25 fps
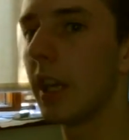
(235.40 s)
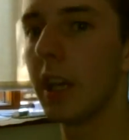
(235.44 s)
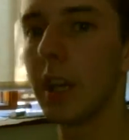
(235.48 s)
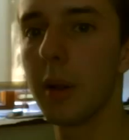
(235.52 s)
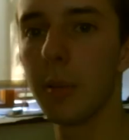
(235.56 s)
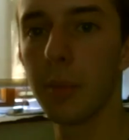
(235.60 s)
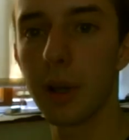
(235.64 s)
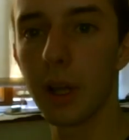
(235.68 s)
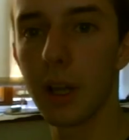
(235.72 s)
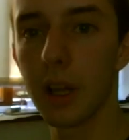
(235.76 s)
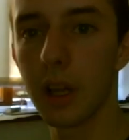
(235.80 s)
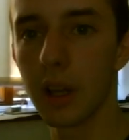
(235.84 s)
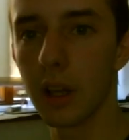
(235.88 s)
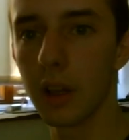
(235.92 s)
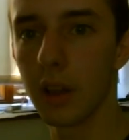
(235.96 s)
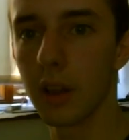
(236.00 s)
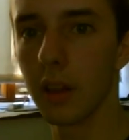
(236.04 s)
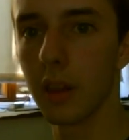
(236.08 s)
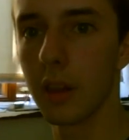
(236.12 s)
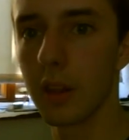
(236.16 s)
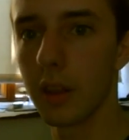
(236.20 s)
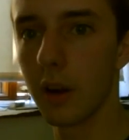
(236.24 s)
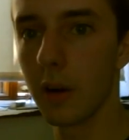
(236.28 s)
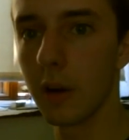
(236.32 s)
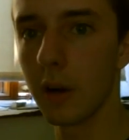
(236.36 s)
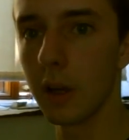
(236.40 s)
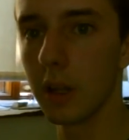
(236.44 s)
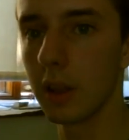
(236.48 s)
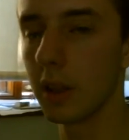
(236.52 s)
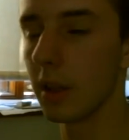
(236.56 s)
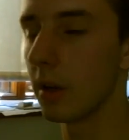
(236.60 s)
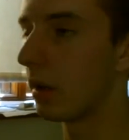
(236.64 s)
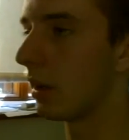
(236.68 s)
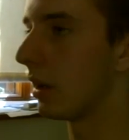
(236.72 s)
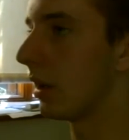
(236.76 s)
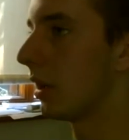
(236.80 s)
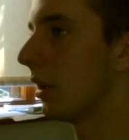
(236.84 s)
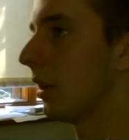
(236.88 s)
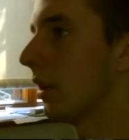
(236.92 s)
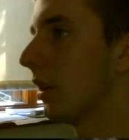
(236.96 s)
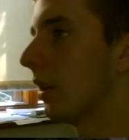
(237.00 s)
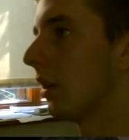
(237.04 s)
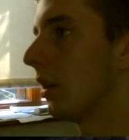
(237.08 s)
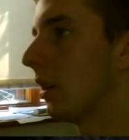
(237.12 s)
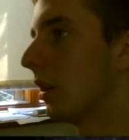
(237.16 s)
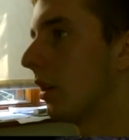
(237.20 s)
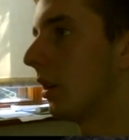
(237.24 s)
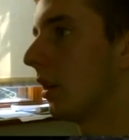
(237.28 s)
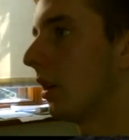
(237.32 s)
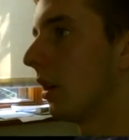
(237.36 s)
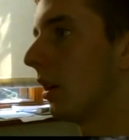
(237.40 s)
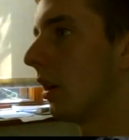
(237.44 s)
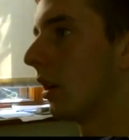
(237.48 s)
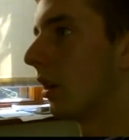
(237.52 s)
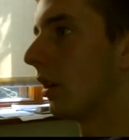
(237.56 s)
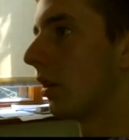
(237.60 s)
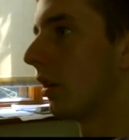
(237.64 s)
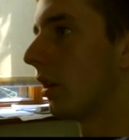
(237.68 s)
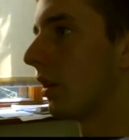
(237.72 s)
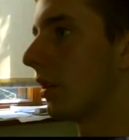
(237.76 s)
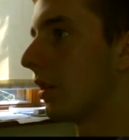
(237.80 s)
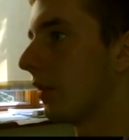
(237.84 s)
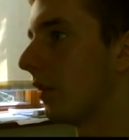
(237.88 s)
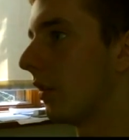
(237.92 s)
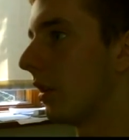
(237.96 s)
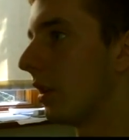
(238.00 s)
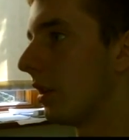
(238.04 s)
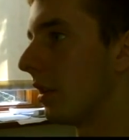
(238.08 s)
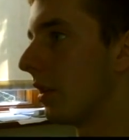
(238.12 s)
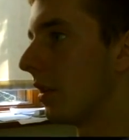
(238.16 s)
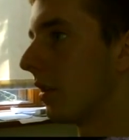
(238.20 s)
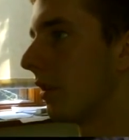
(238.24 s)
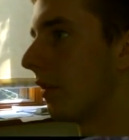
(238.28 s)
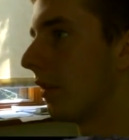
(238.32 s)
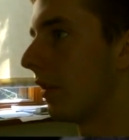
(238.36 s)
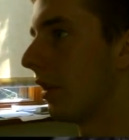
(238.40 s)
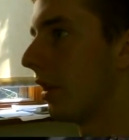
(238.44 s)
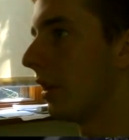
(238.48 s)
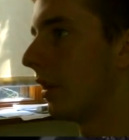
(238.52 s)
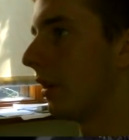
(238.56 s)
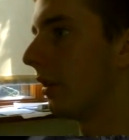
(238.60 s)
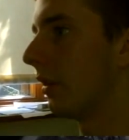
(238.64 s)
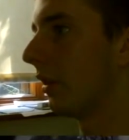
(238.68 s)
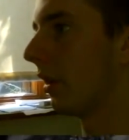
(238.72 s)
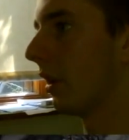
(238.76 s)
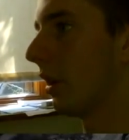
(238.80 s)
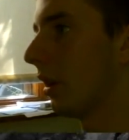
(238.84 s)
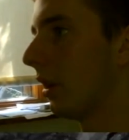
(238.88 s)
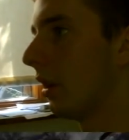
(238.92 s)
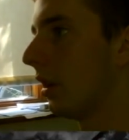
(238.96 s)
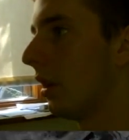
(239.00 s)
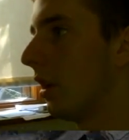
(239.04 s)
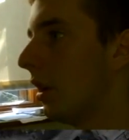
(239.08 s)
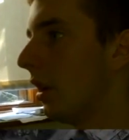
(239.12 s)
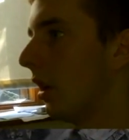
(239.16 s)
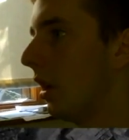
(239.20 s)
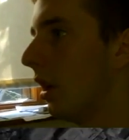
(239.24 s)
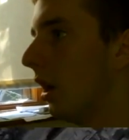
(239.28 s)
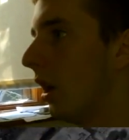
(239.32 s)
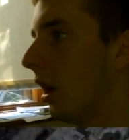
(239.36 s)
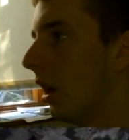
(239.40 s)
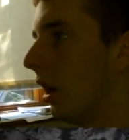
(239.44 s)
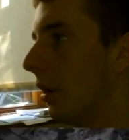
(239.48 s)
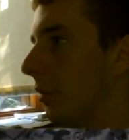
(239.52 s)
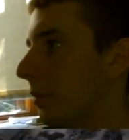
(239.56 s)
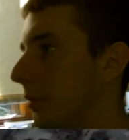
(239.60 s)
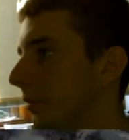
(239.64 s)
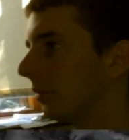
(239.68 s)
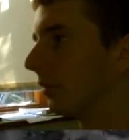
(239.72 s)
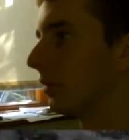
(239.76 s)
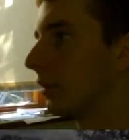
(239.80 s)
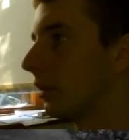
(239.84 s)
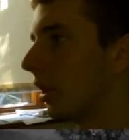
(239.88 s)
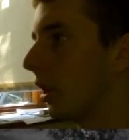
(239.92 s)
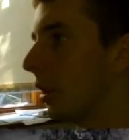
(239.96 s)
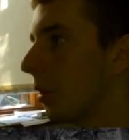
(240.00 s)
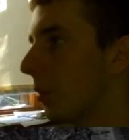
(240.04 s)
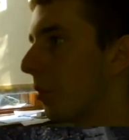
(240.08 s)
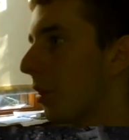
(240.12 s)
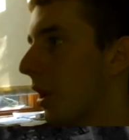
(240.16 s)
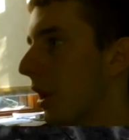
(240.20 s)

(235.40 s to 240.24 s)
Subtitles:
here, they're playing very aggressively. The defenders are. You know,